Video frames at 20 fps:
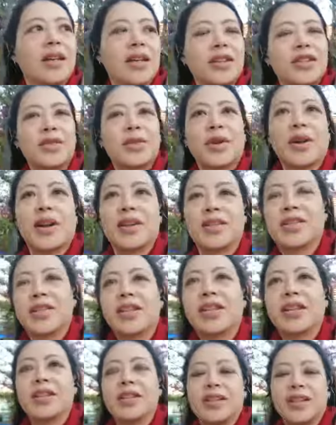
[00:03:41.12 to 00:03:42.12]
that's the way I see
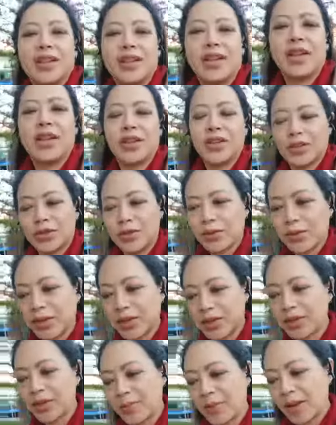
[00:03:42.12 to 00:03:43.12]
it. You're
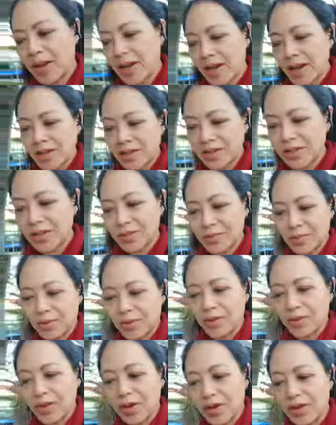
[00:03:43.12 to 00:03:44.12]
dwelling on the past,
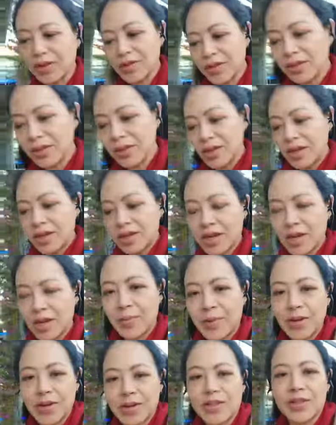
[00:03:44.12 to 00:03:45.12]
move on, you know,
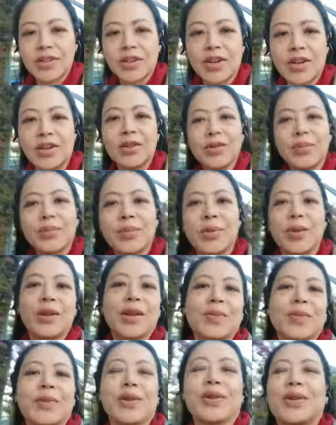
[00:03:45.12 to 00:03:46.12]
be an adult, pull
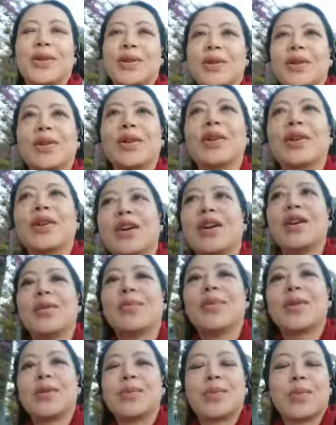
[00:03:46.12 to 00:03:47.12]
up your
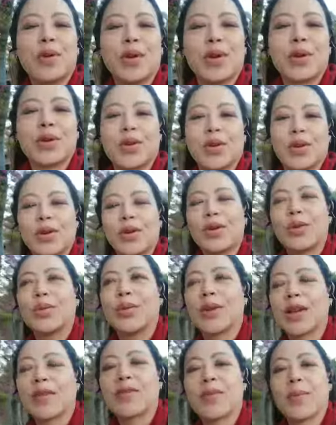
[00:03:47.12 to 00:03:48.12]
big boy, girl,
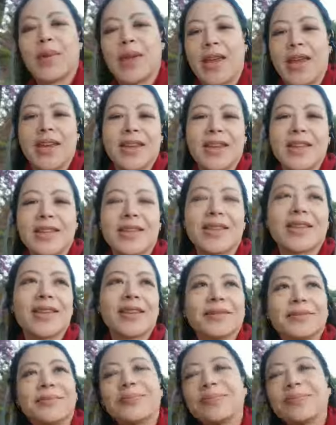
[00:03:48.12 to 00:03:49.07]
whatever panties,